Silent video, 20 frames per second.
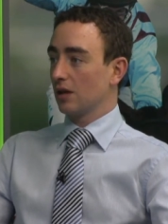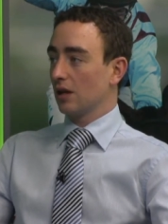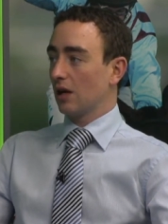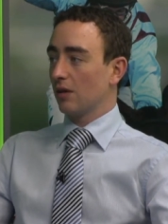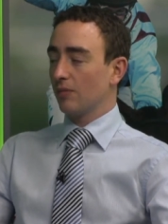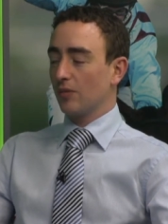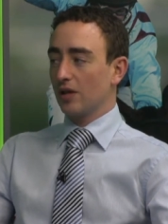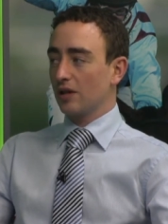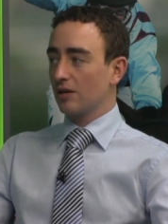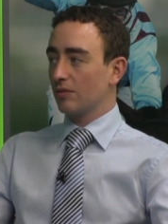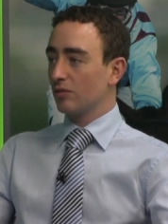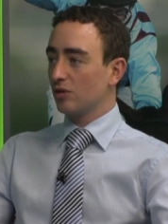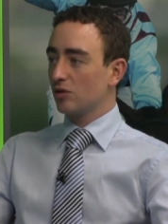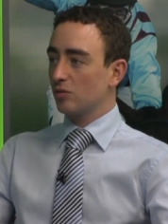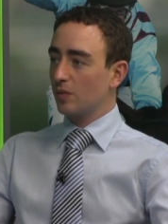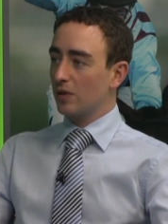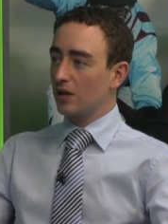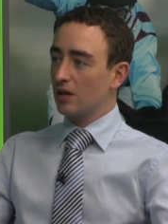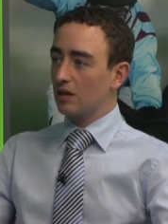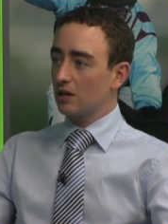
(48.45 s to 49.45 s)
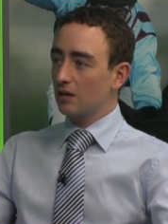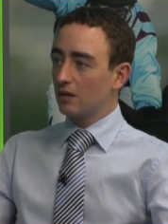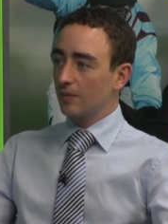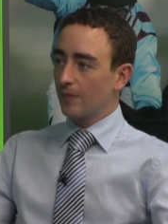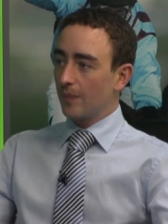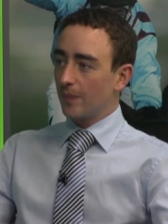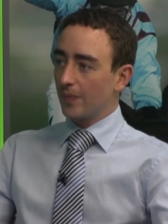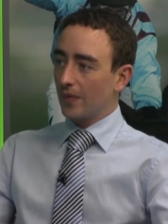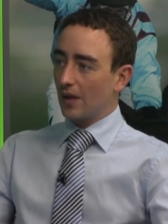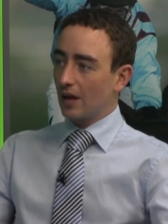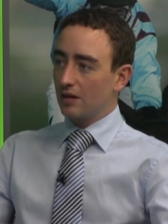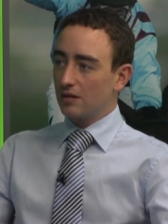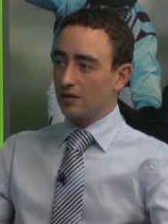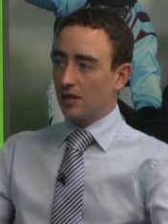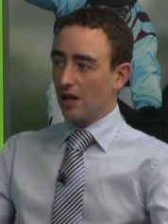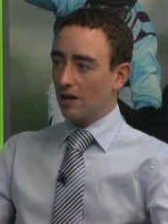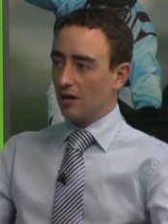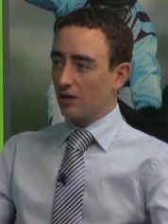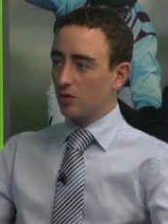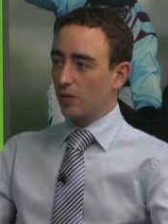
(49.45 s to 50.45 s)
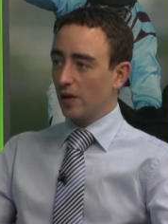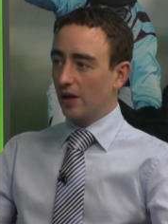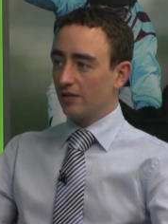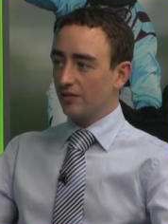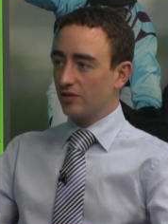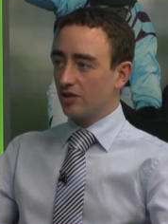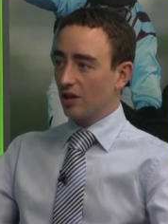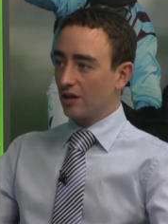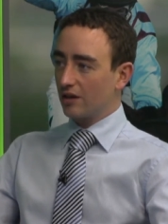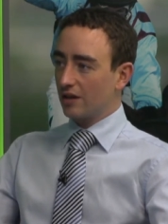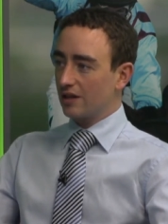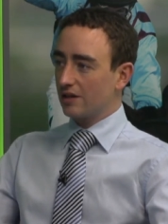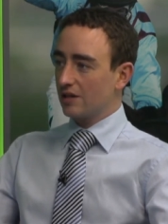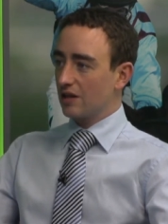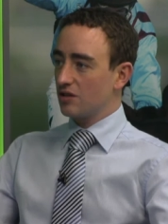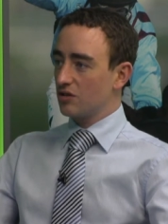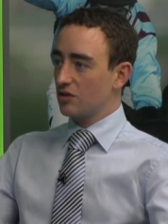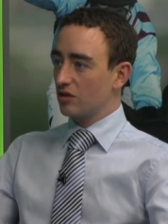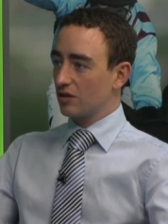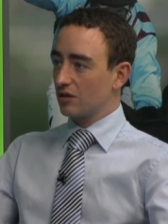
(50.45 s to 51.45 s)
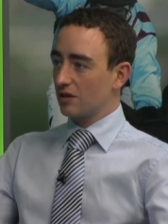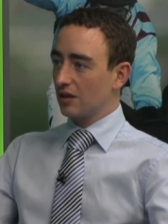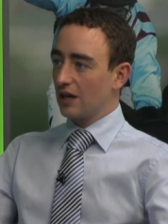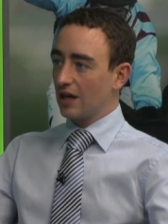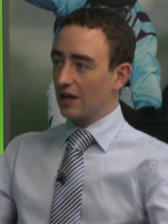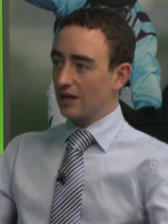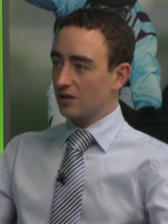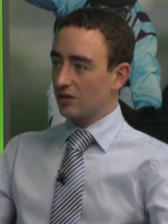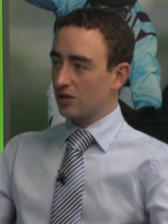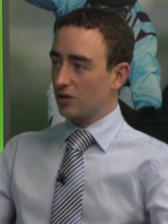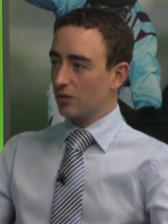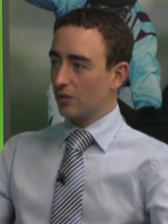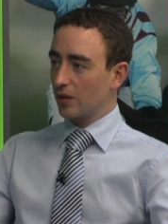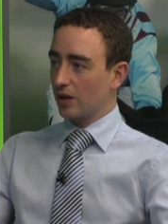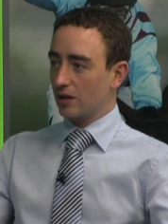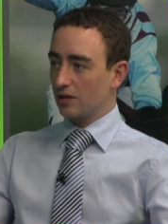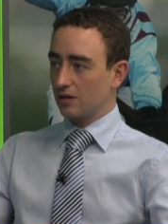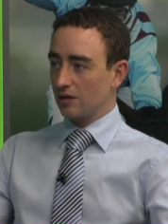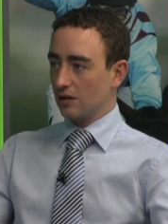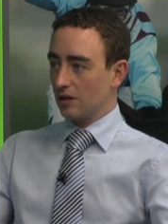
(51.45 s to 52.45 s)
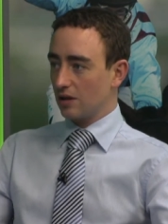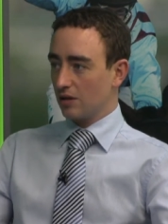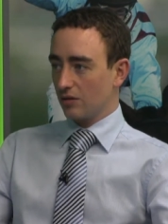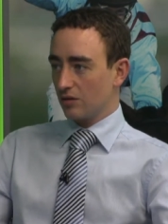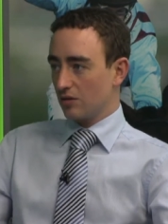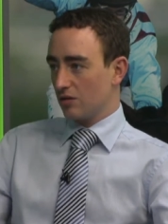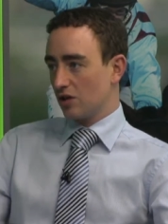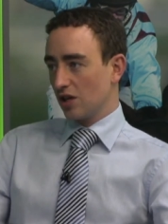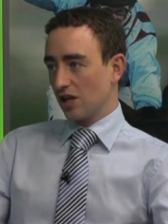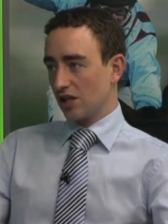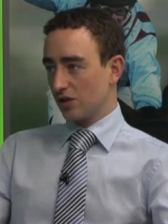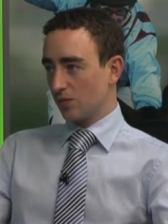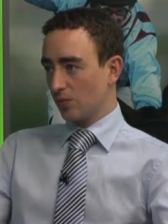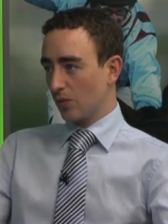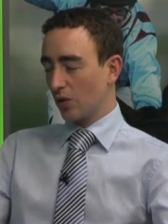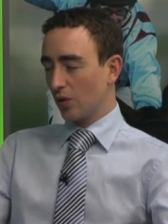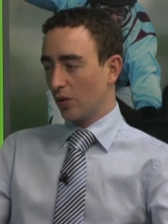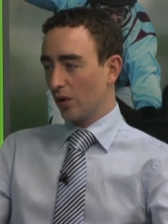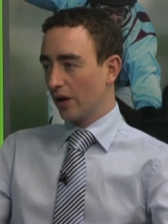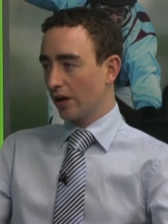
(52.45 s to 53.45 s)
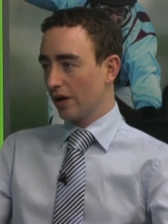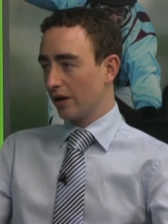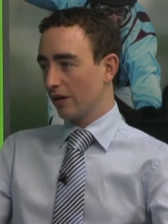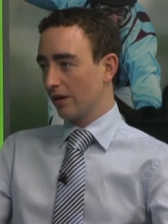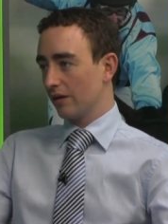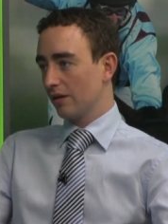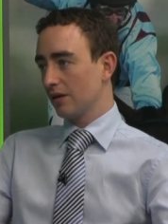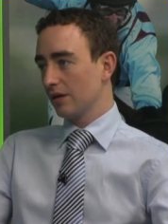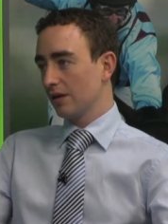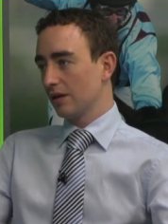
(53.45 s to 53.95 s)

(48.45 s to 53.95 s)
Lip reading: I mean, there must be 10 or 12 jockeys injured in the last 2 weeks, including Jason Maguire,